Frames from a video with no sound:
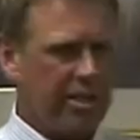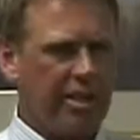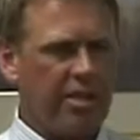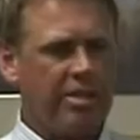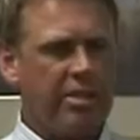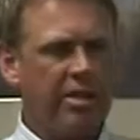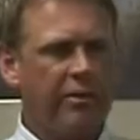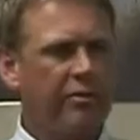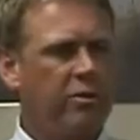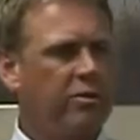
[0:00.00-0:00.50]

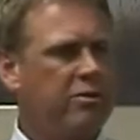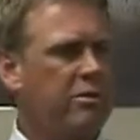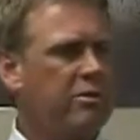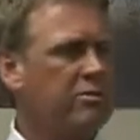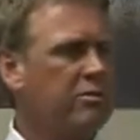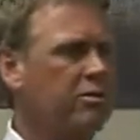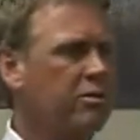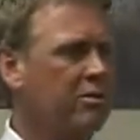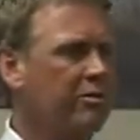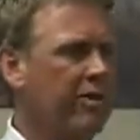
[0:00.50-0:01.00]
Let's give you some
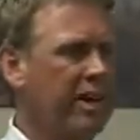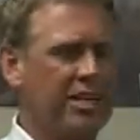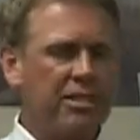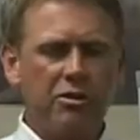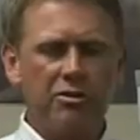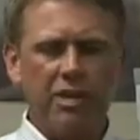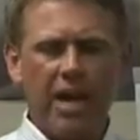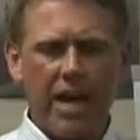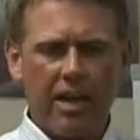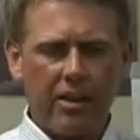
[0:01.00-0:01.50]
sort of
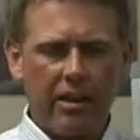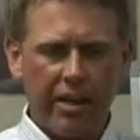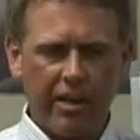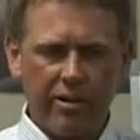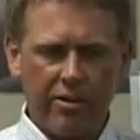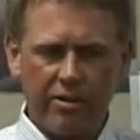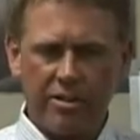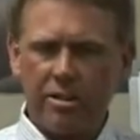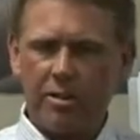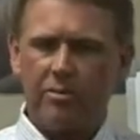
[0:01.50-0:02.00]

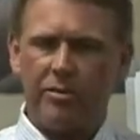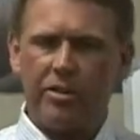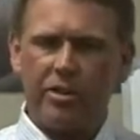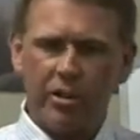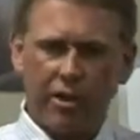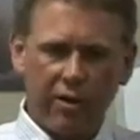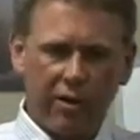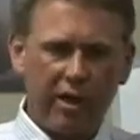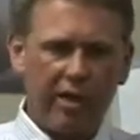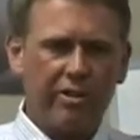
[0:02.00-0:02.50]
vasodilator or something, you
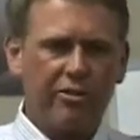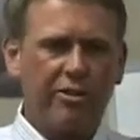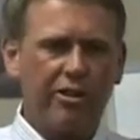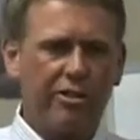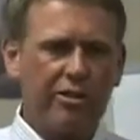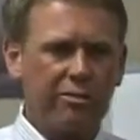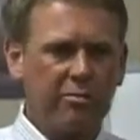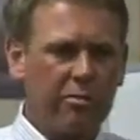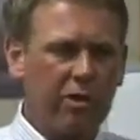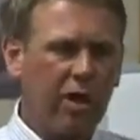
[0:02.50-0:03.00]
know, increase
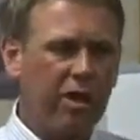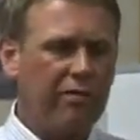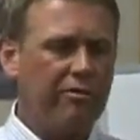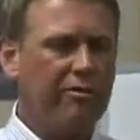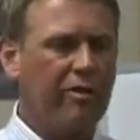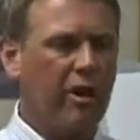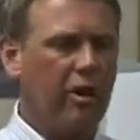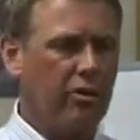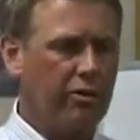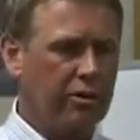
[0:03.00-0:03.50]
your blood
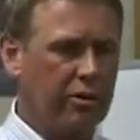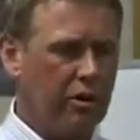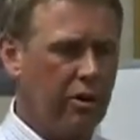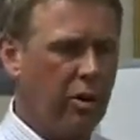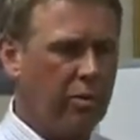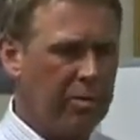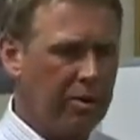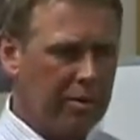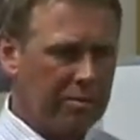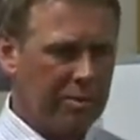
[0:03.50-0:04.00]
flow, you know,
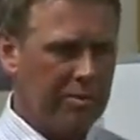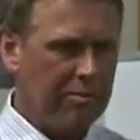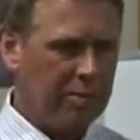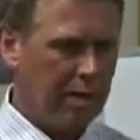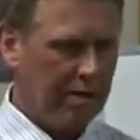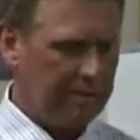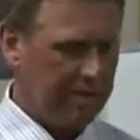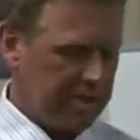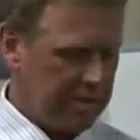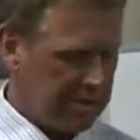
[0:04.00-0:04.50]
open up the
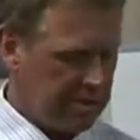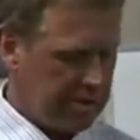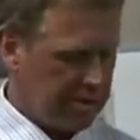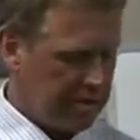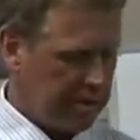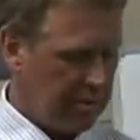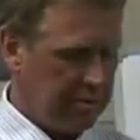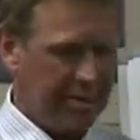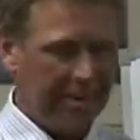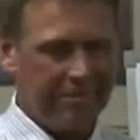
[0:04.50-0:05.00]
blood vessels a
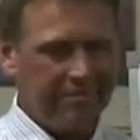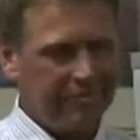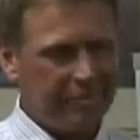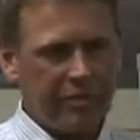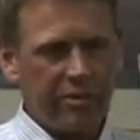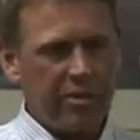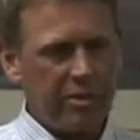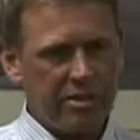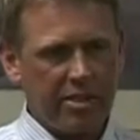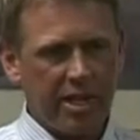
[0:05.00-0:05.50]
little bit.
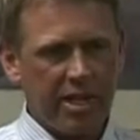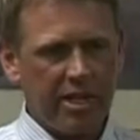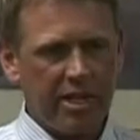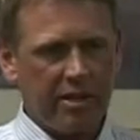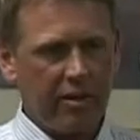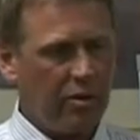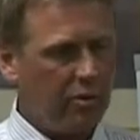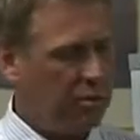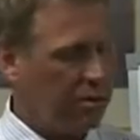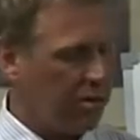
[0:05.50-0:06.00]
Of course, that
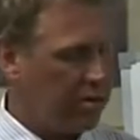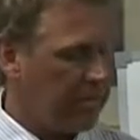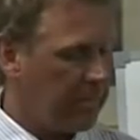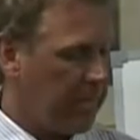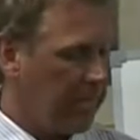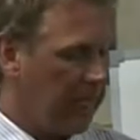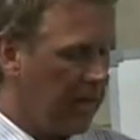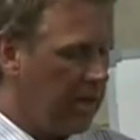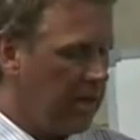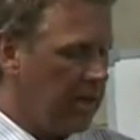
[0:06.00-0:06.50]
ain't going to work.
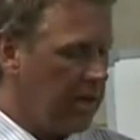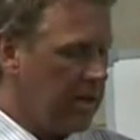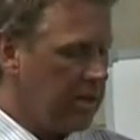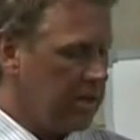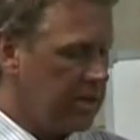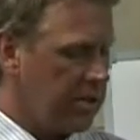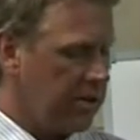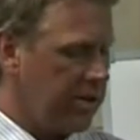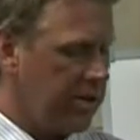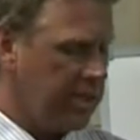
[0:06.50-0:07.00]

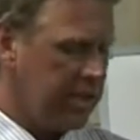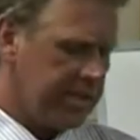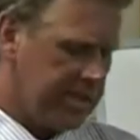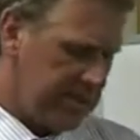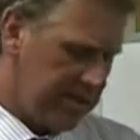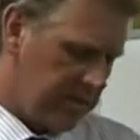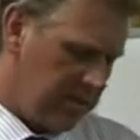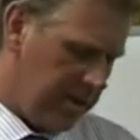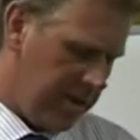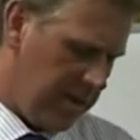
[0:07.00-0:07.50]
So then they
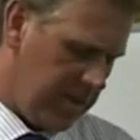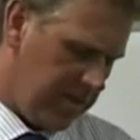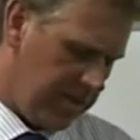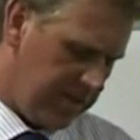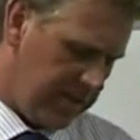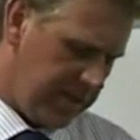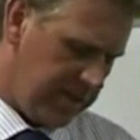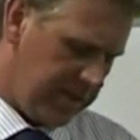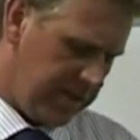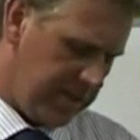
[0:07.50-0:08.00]
say, well,
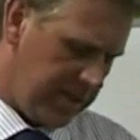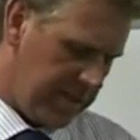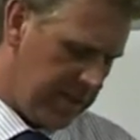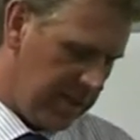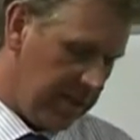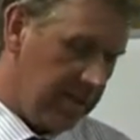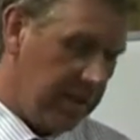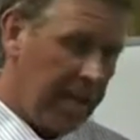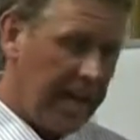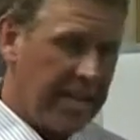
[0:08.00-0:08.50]
let's see,
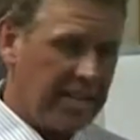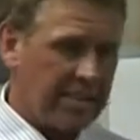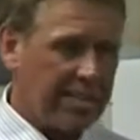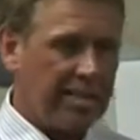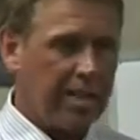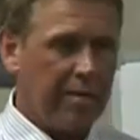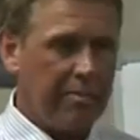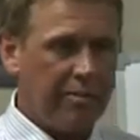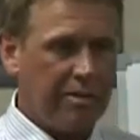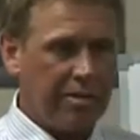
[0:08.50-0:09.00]
last
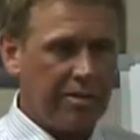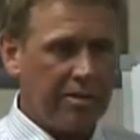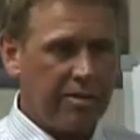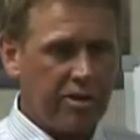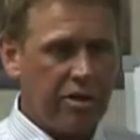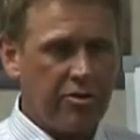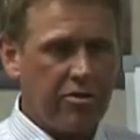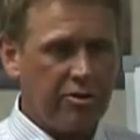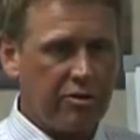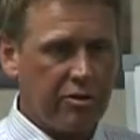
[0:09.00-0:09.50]
step is
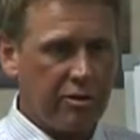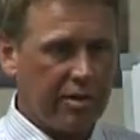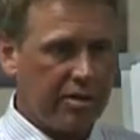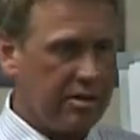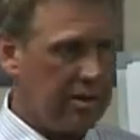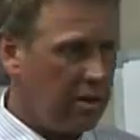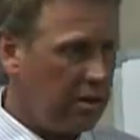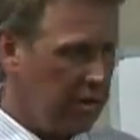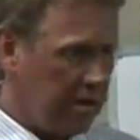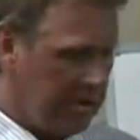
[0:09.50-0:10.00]
surgery.
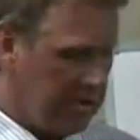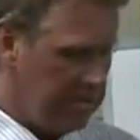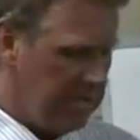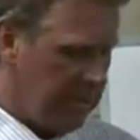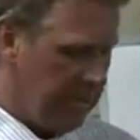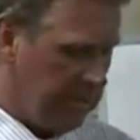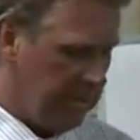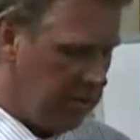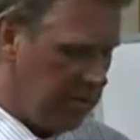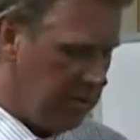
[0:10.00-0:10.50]
So let's
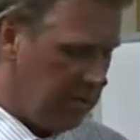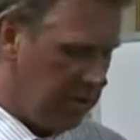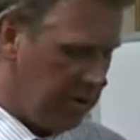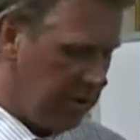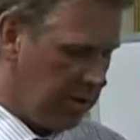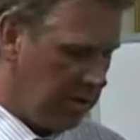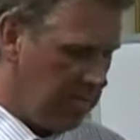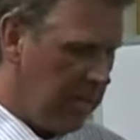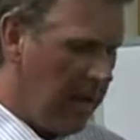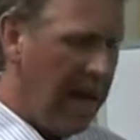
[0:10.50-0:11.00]
maybe do a
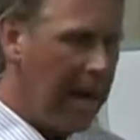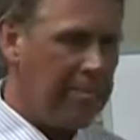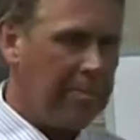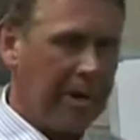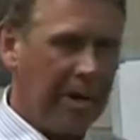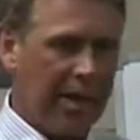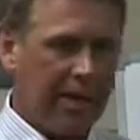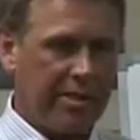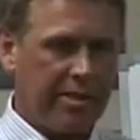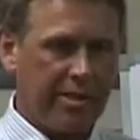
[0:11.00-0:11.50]
little
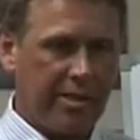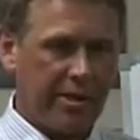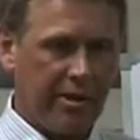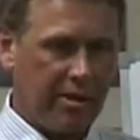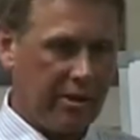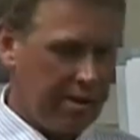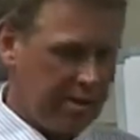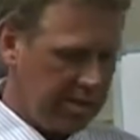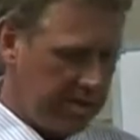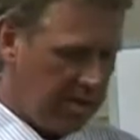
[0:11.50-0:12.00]
bypass
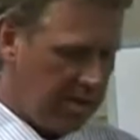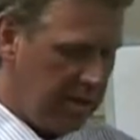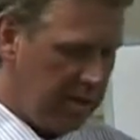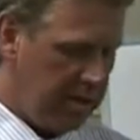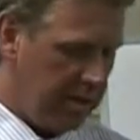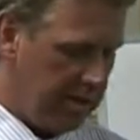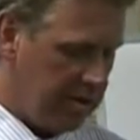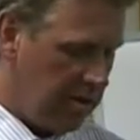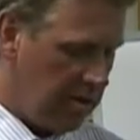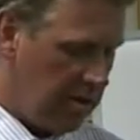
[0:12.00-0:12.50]
here. Let's cut
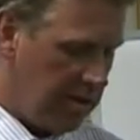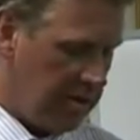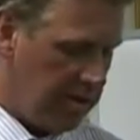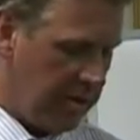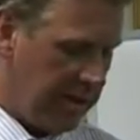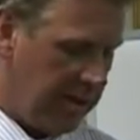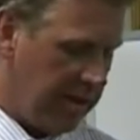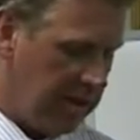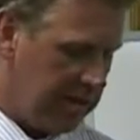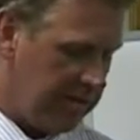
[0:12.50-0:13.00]
this
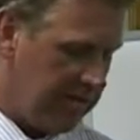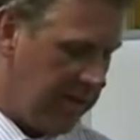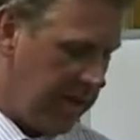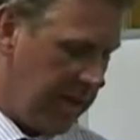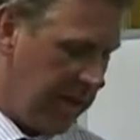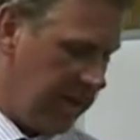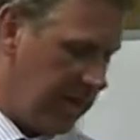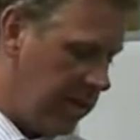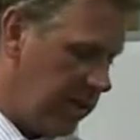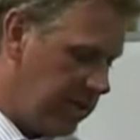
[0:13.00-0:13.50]
artery in this
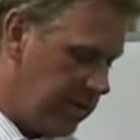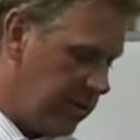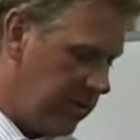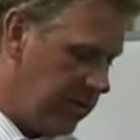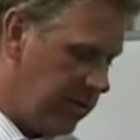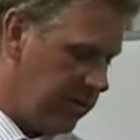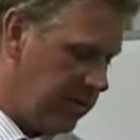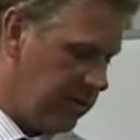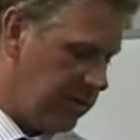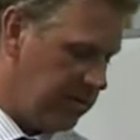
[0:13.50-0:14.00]
vein and this
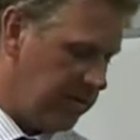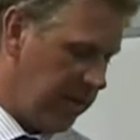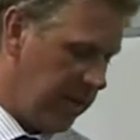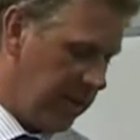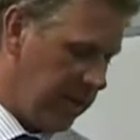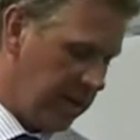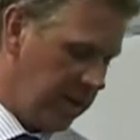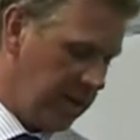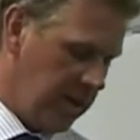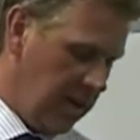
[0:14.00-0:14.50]
artery in this
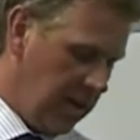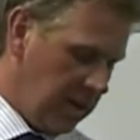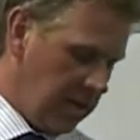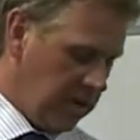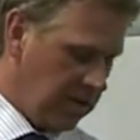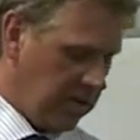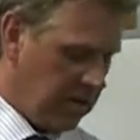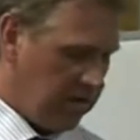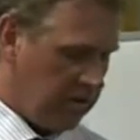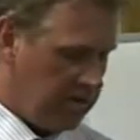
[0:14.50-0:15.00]
vein and,
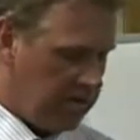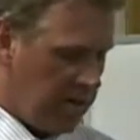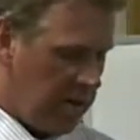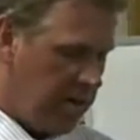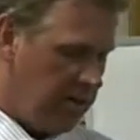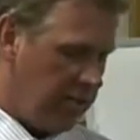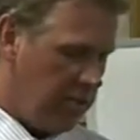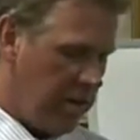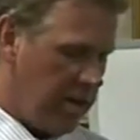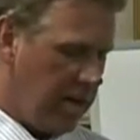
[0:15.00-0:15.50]
you know, try
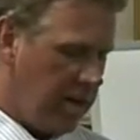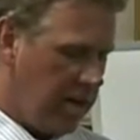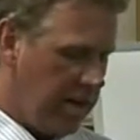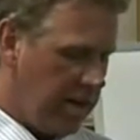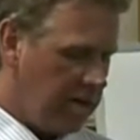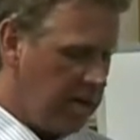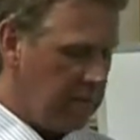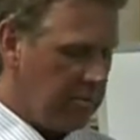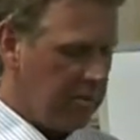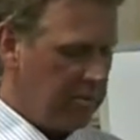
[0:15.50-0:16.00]
to
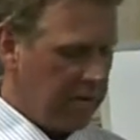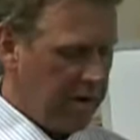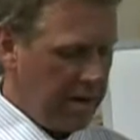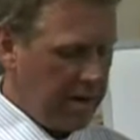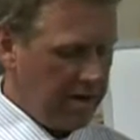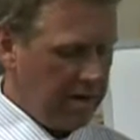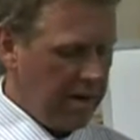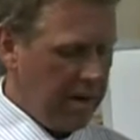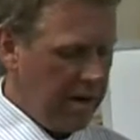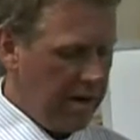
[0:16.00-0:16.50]
reconnect them
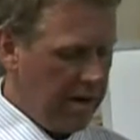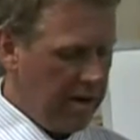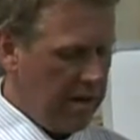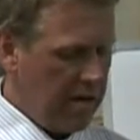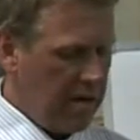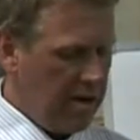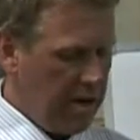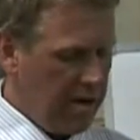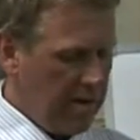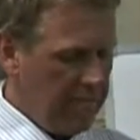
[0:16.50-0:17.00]
around
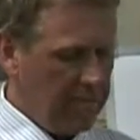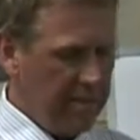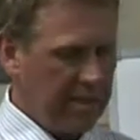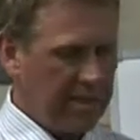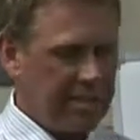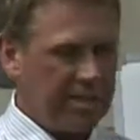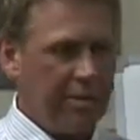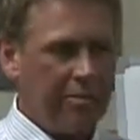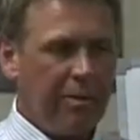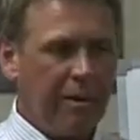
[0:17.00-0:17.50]
here
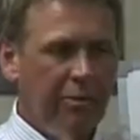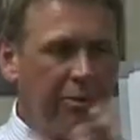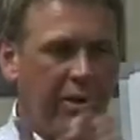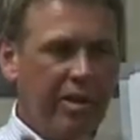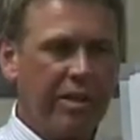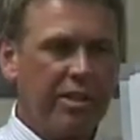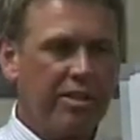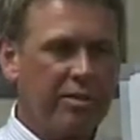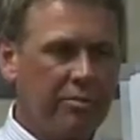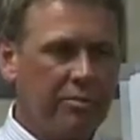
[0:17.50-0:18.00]
and see if maybe we
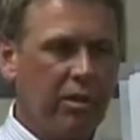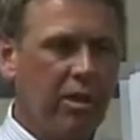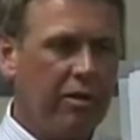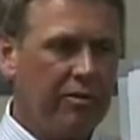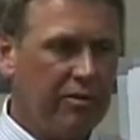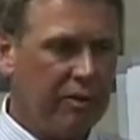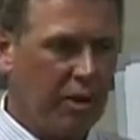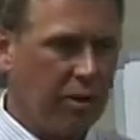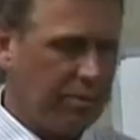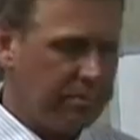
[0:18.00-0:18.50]
can get some
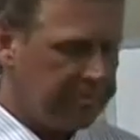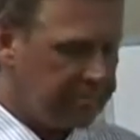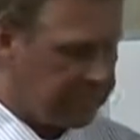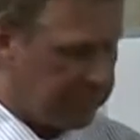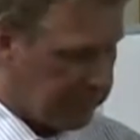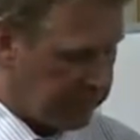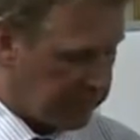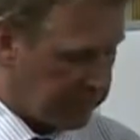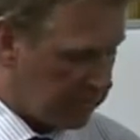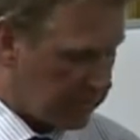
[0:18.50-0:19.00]
blood flowing.
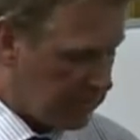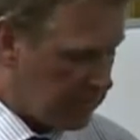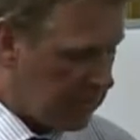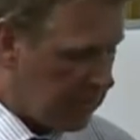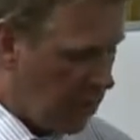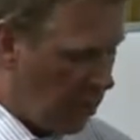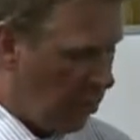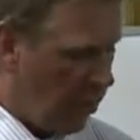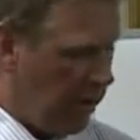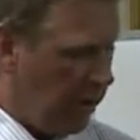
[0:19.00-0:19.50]

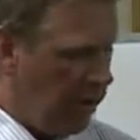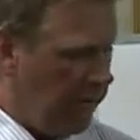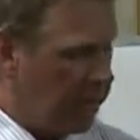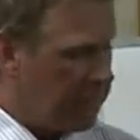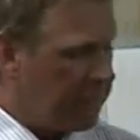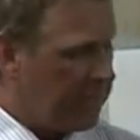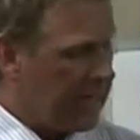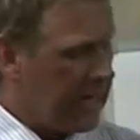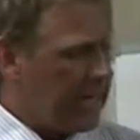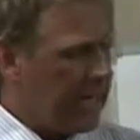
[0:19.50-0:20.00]
Well,
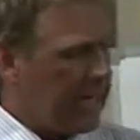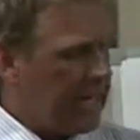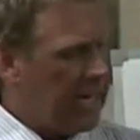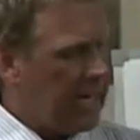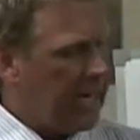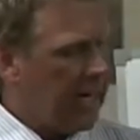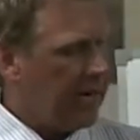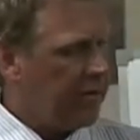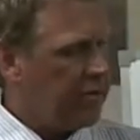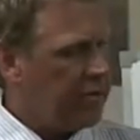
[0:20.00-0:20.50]

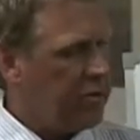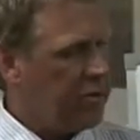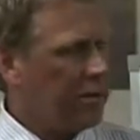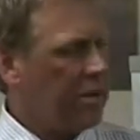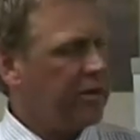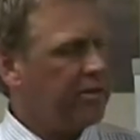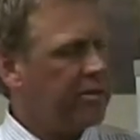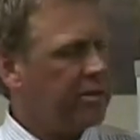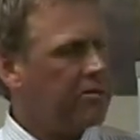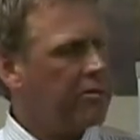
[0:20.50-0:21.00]
if you
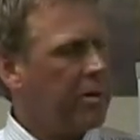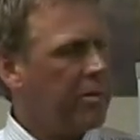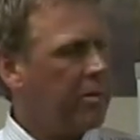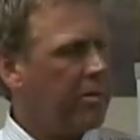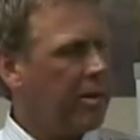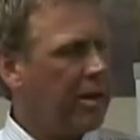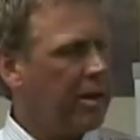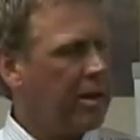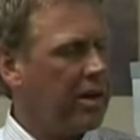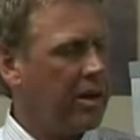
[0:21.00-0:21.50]
leave this rubber
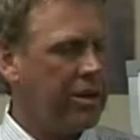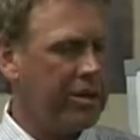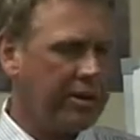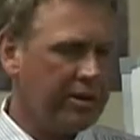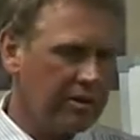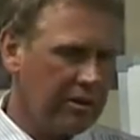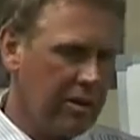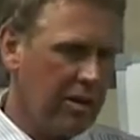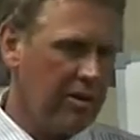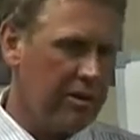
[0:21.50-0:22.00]
band on
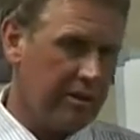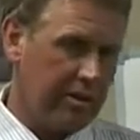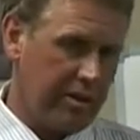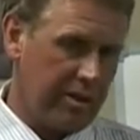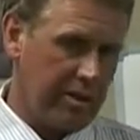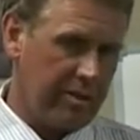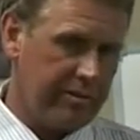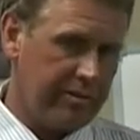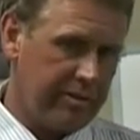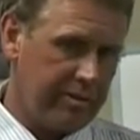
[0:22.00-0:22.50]
here long
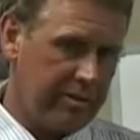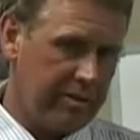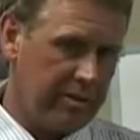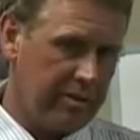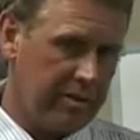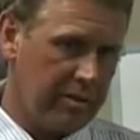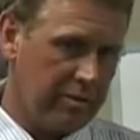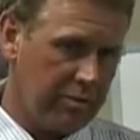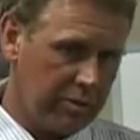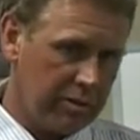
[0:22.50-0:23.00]
enough,
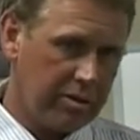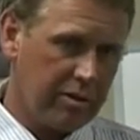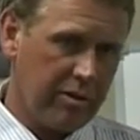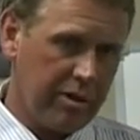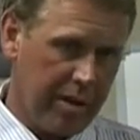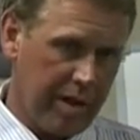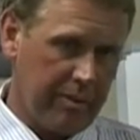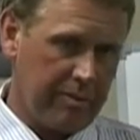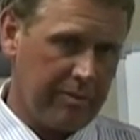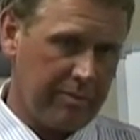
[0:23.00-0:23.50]
what's going
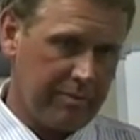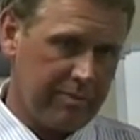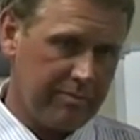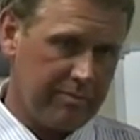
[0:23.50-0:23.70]
to happen?